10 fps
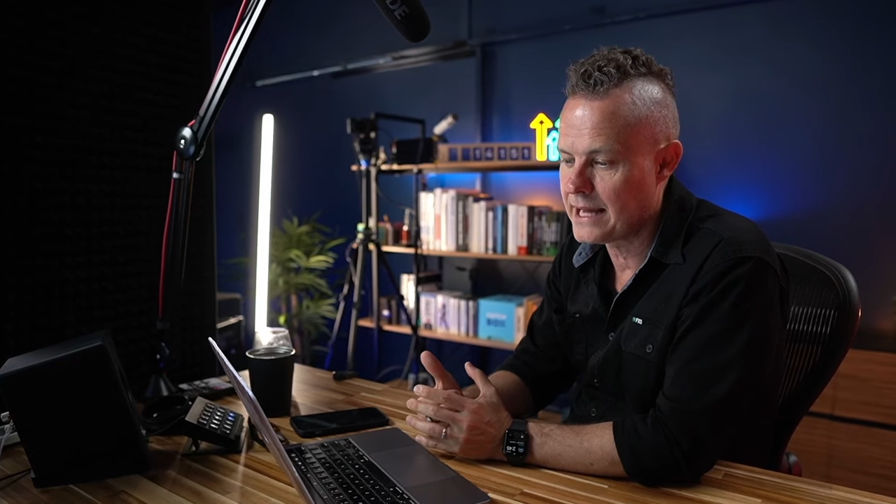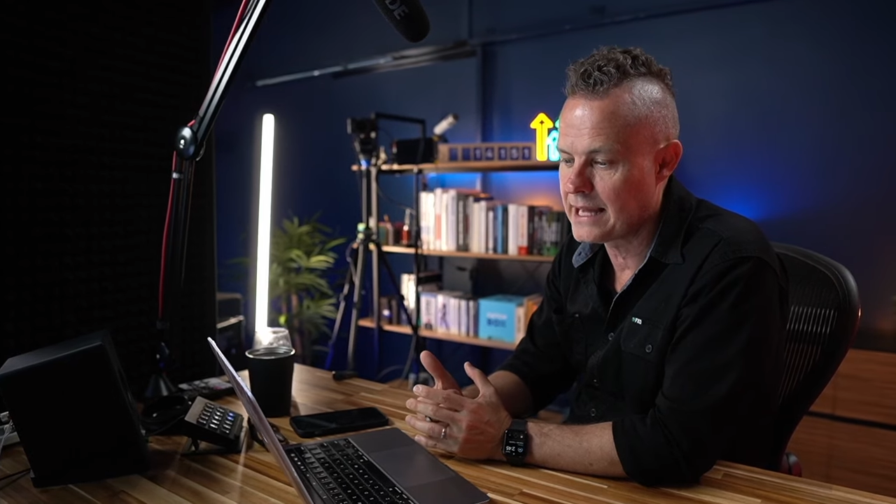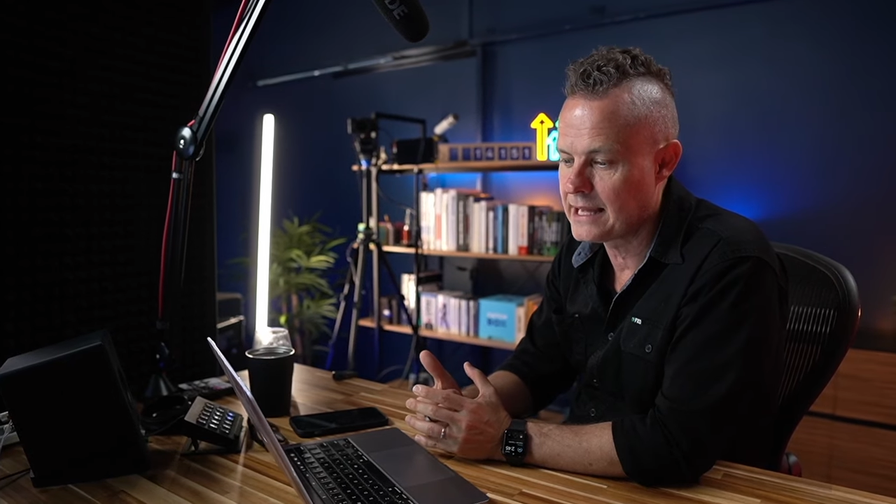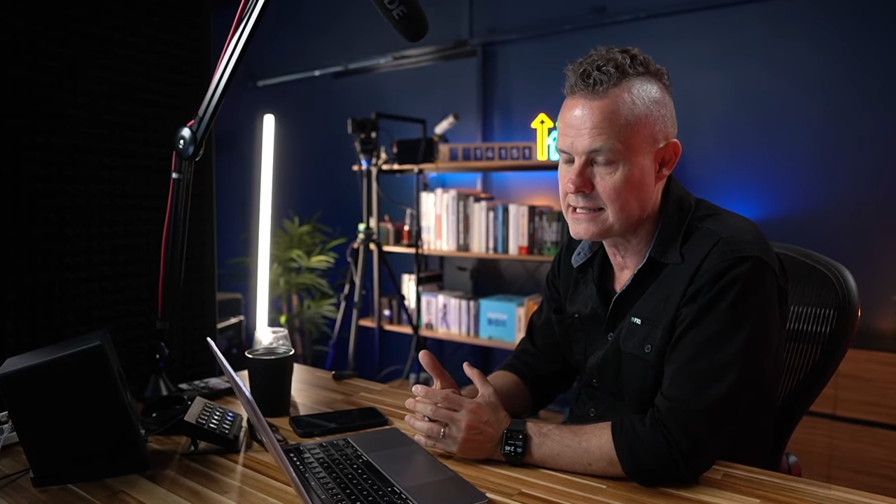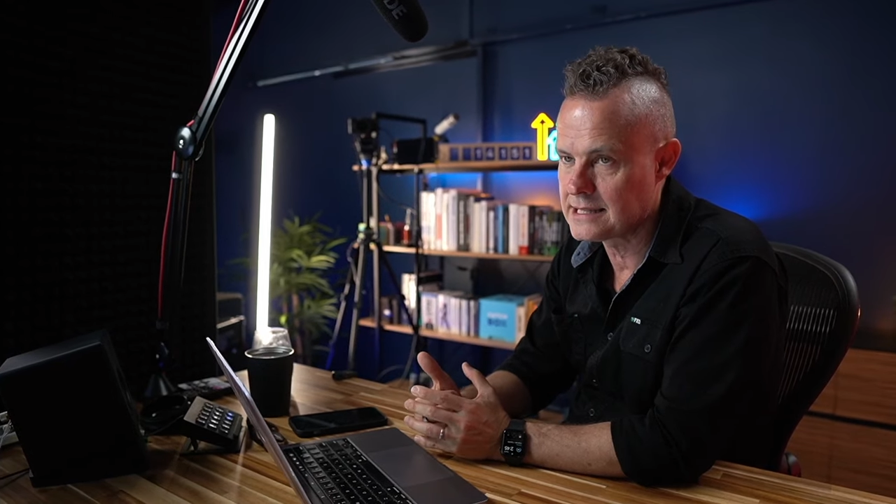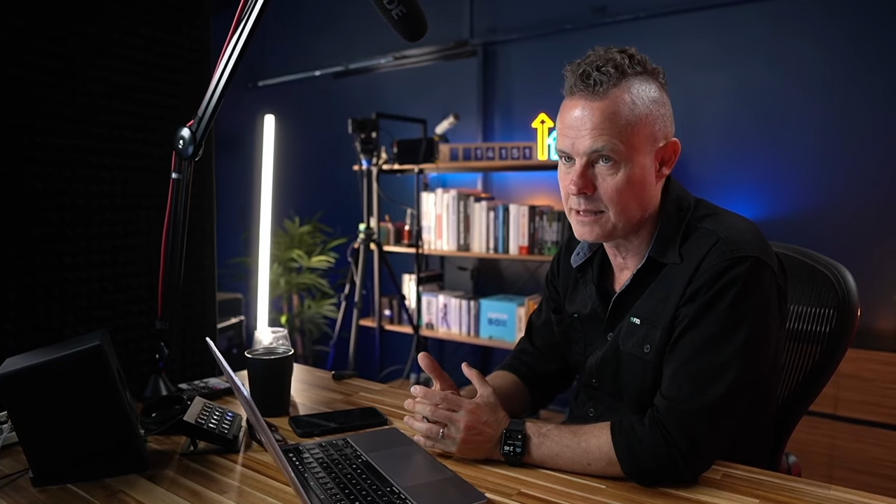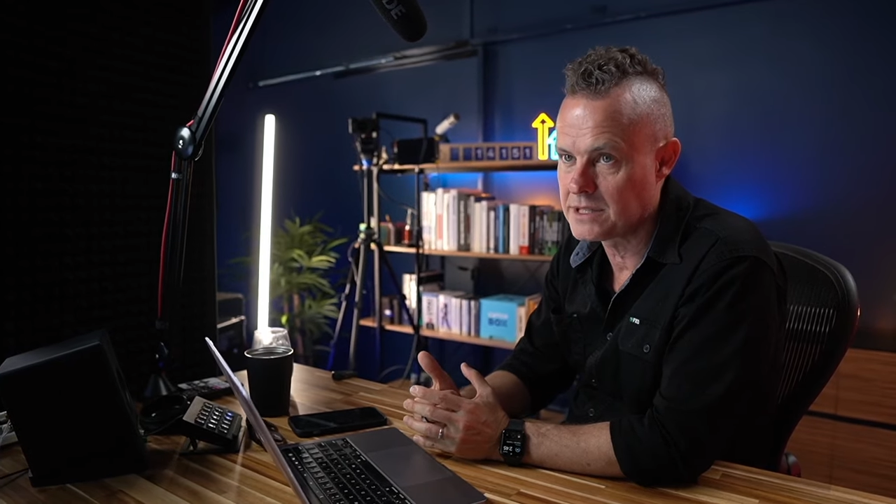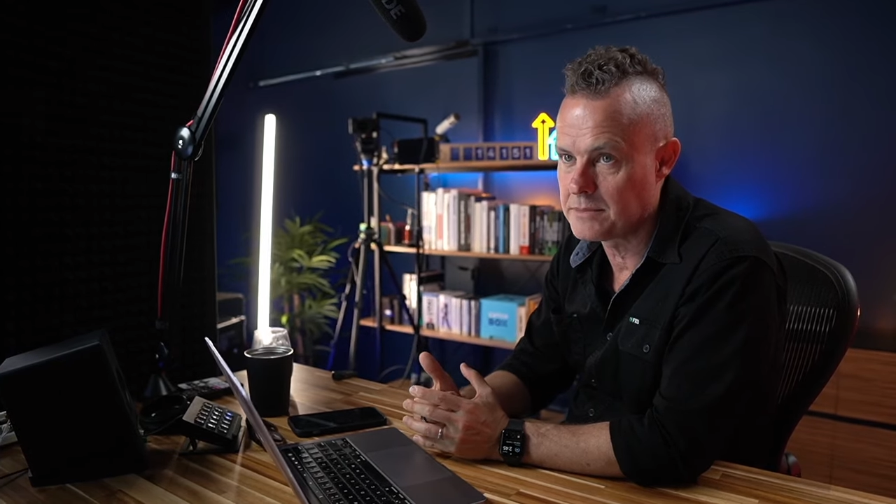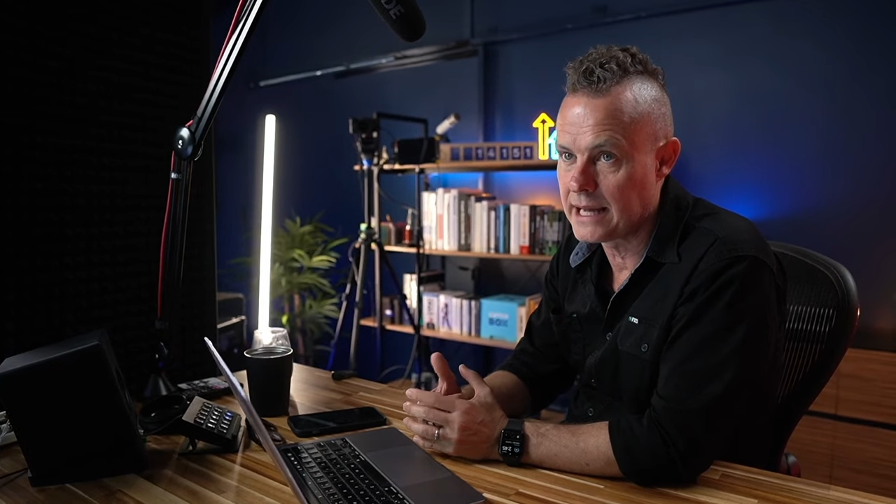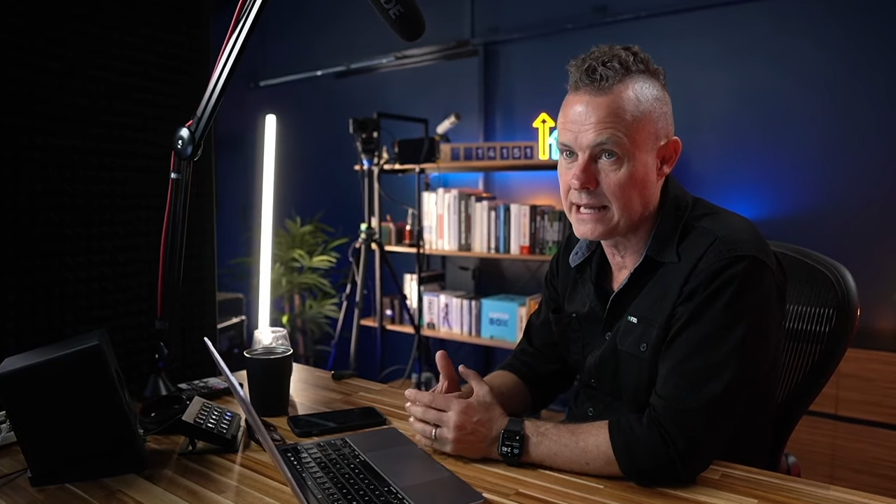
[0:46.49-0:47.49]
a
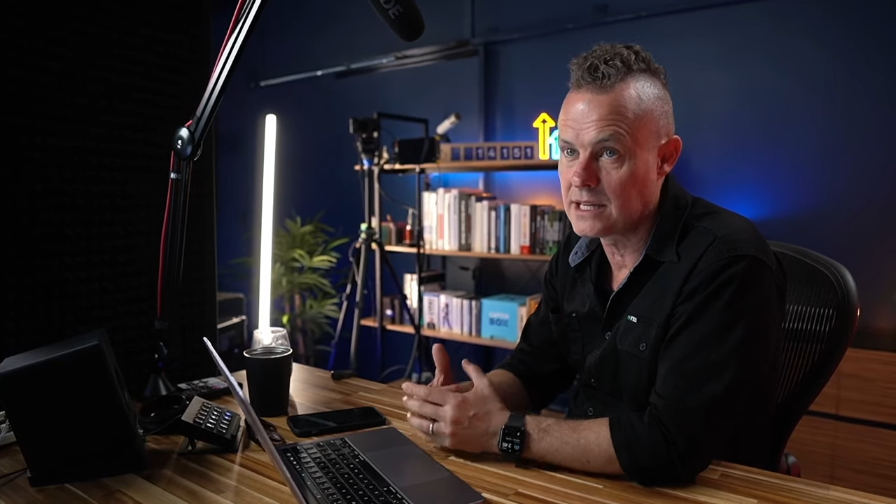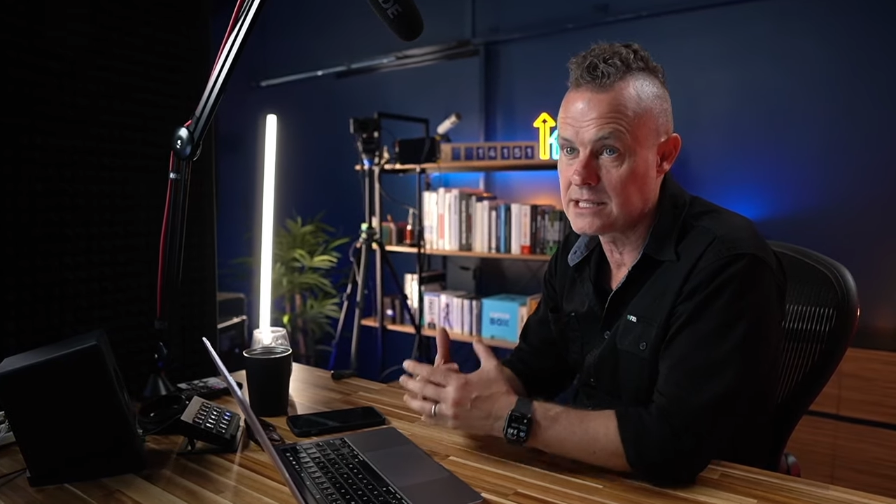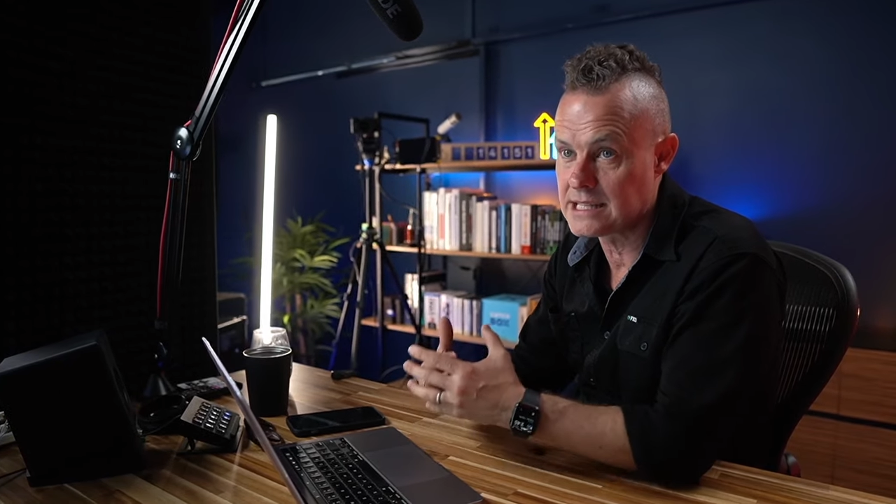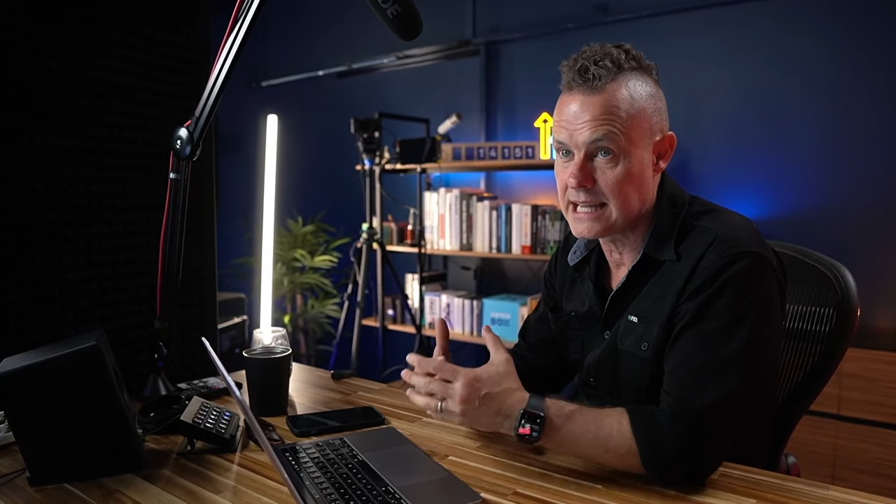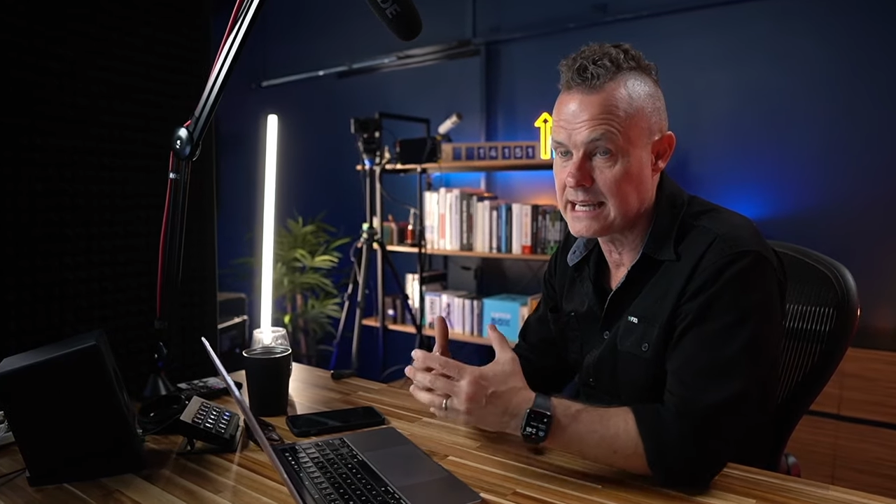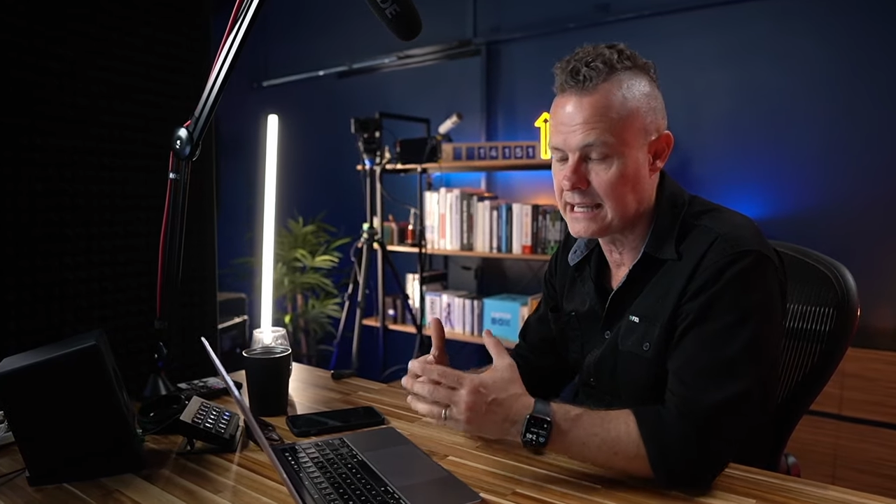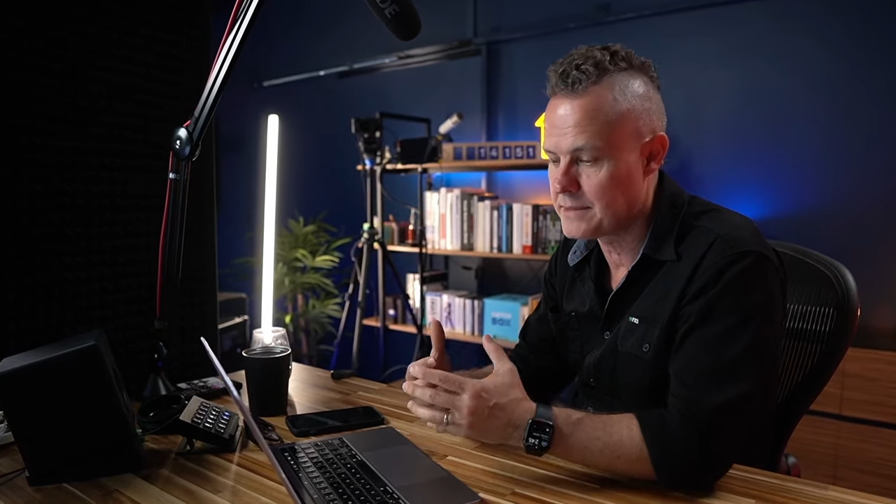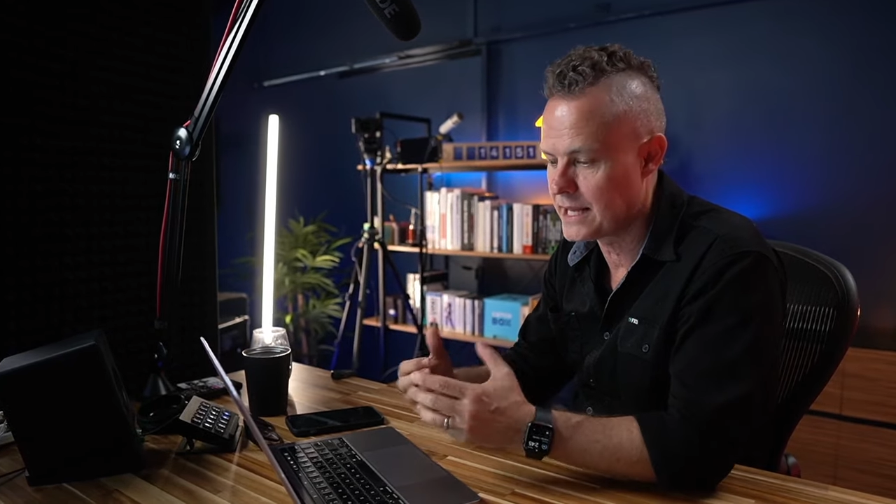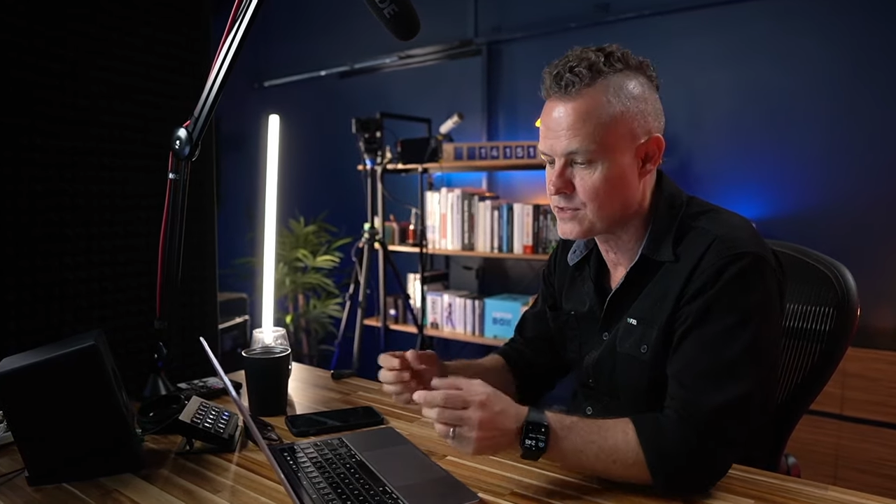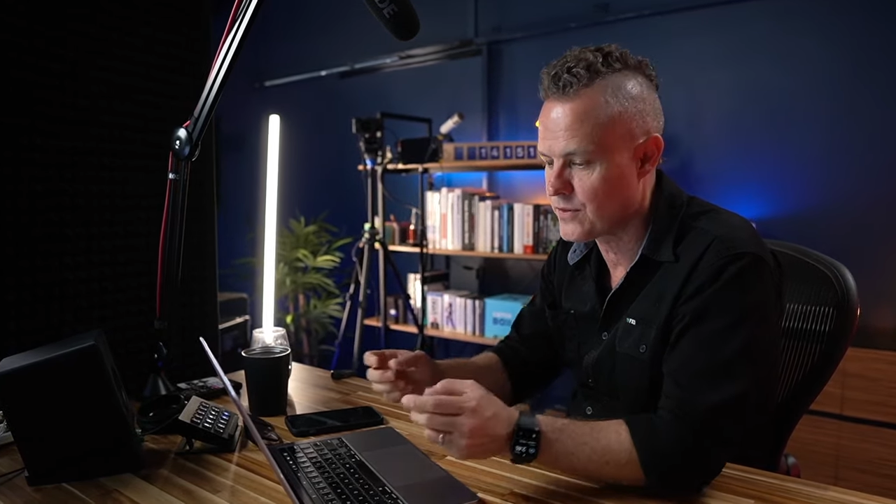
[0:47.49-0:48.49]
subdomain to send emails